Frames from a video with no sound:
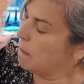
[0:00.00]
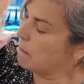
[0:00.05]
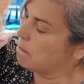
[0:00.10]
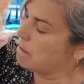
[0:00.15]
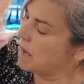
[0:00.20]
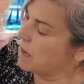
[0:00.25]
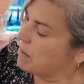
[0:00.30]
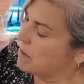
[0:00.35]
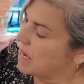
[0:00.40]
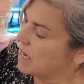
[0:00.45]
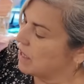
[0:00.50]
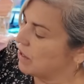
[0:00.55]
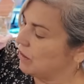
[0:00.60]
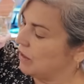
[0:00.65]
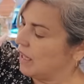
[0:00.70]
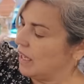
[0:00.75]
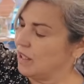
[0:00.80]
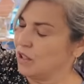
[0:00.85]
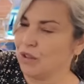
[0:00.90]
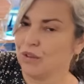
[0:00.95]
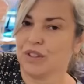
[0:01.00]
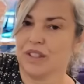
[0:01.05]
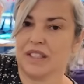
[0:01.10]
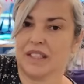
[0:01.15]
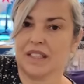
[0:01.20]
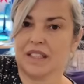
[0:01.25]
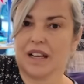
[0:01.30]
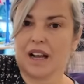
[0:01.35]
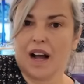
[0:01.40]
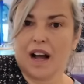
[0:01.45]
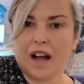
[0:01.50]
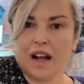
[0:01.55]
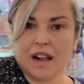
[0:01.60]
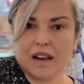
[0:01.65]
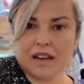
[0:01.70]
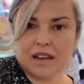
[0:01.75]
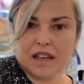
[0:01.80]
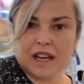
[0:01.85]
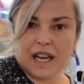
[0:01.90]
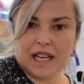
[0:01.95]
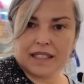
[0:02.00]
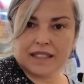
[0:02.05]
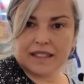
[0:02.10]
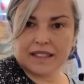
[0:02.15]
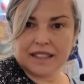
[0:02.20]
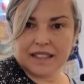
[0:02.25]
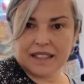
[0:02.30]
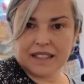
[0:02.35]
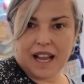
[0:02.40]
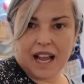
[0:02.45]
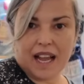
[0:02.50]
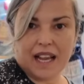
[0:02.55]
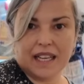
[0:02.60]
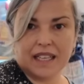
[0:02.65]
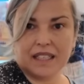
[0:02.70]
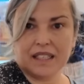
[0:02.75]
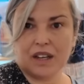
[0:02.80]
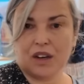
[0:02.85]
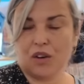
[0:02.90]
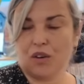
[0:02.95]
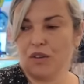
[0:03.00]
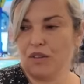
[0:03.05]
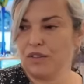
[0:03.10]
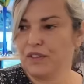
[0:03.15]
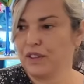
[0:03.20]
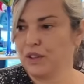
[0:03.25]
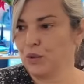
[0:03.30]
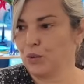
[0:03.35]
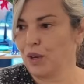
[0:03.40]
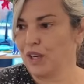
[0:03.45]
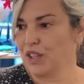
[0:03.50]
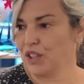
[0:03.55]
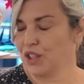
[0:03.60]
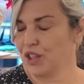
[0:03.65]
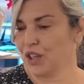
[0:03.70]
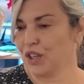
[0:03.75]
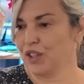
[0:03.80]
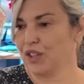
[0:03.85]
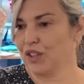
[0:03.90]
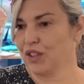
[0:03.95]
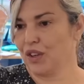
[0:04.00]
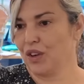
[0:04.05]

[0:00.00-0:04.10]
maybe I can then use the skull as the side of the sweatshirt.